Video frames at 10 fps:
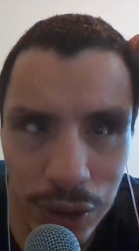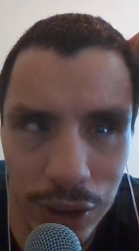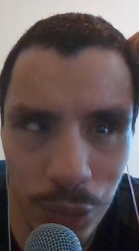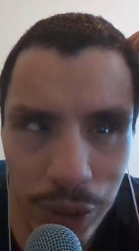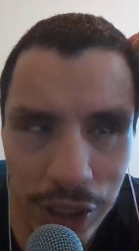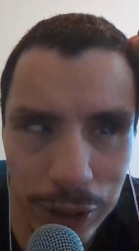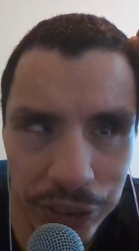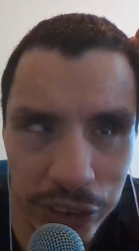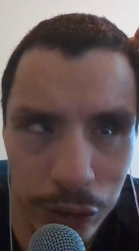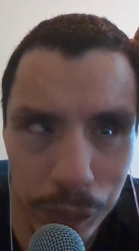when it
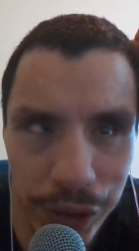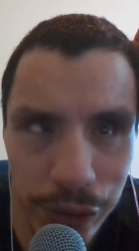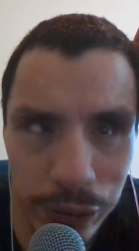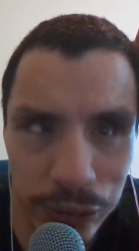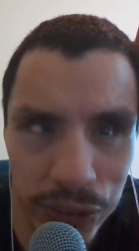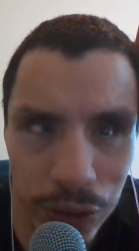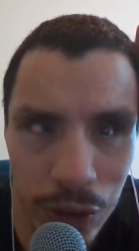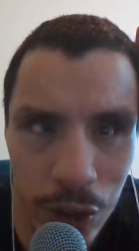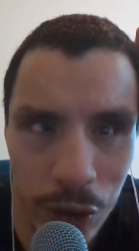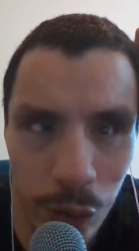comes to computers,
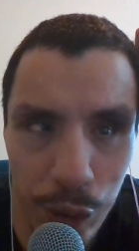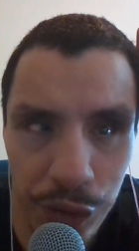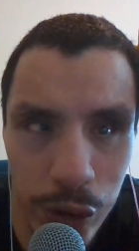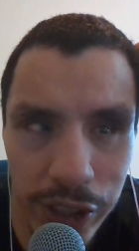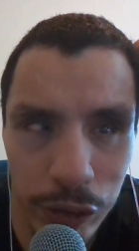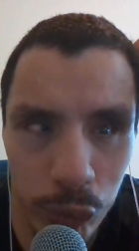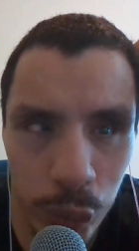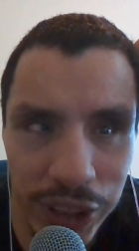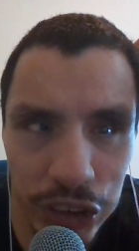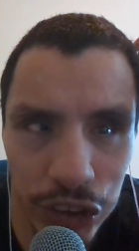or if you can
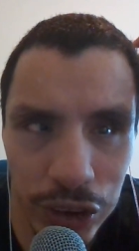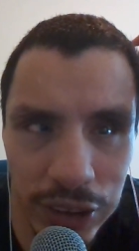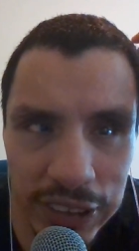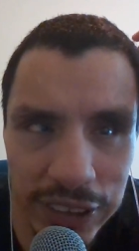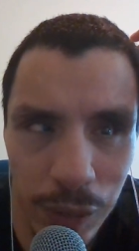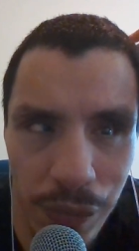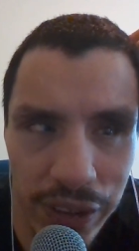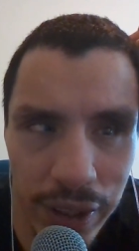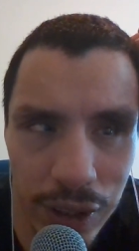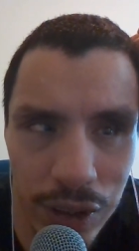reach
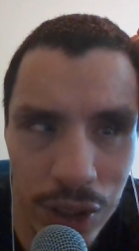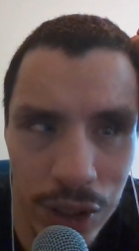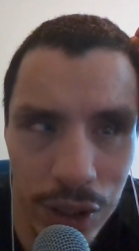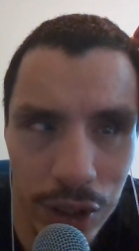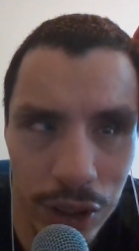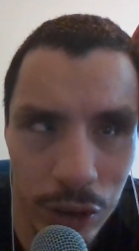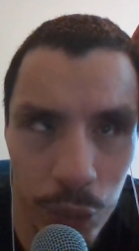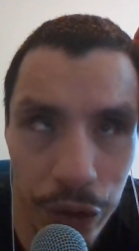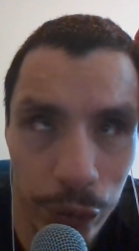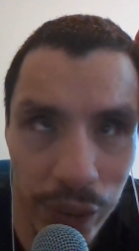something with your